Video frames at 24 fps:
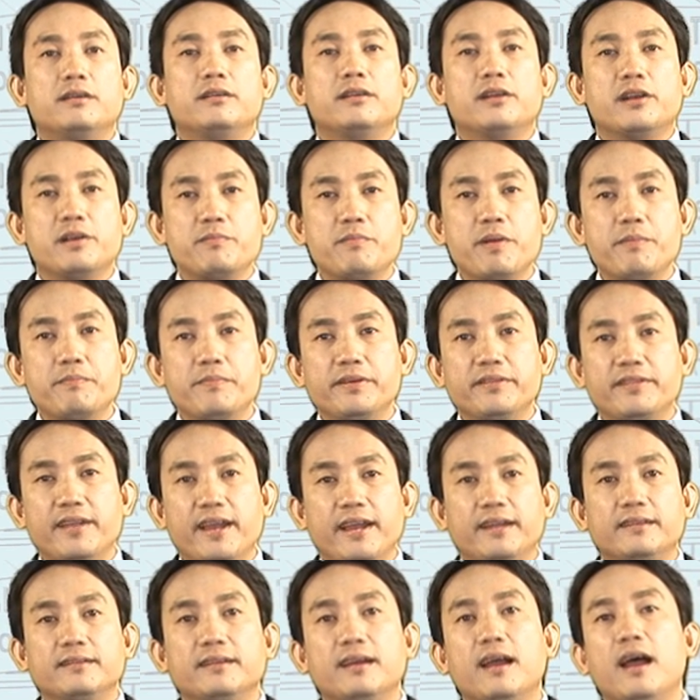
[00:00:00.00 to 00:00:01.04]
Remember
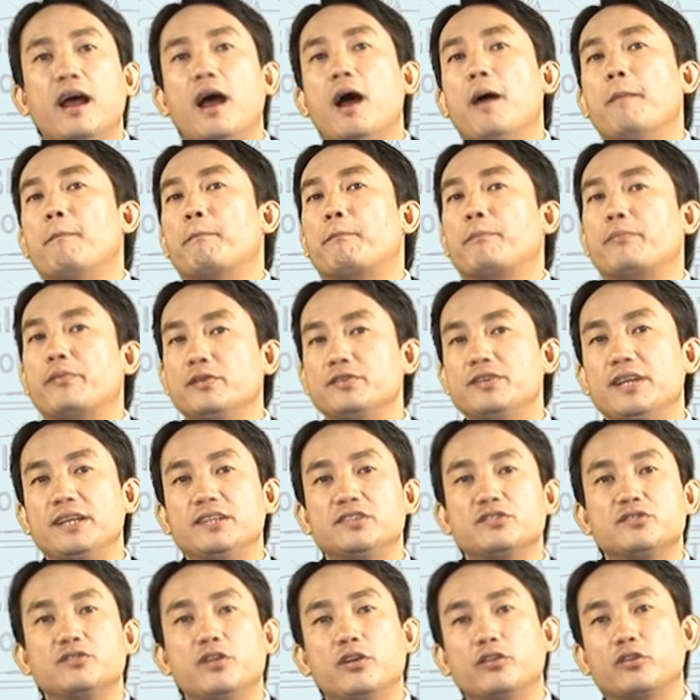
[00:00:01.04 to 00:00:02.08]
that a project
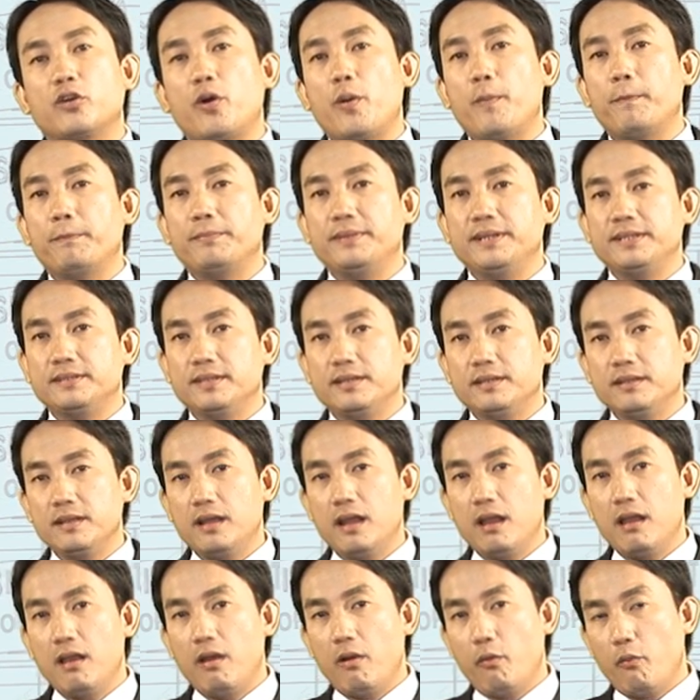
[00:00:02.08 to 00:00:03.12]
is not completed
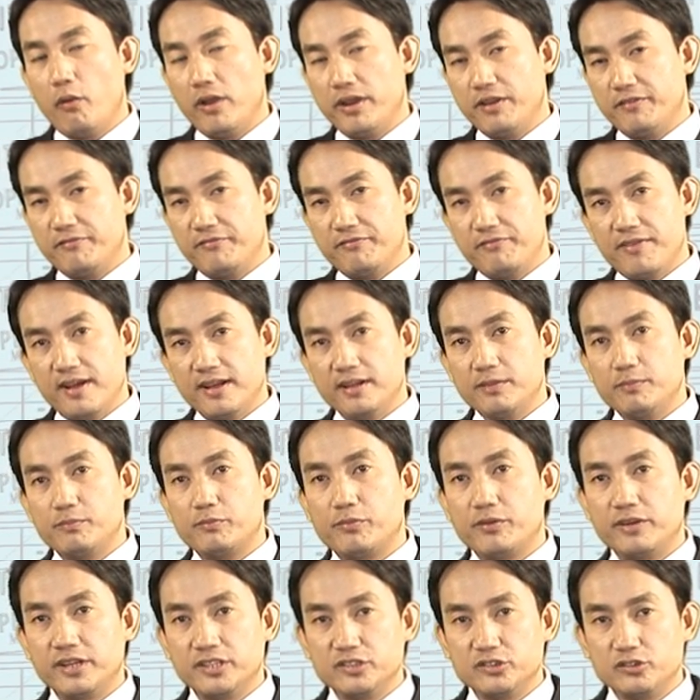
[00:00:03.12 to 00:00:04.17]
when the final
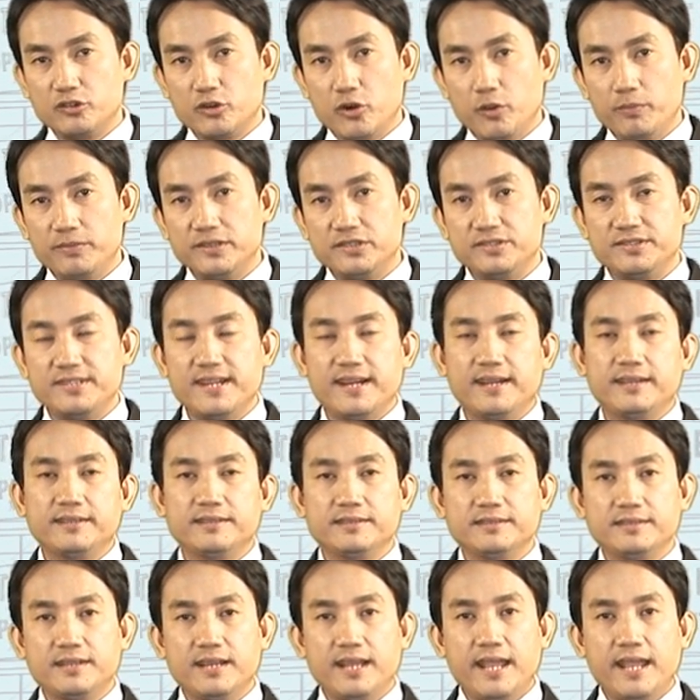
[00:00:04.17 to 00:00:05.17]
product scope is done.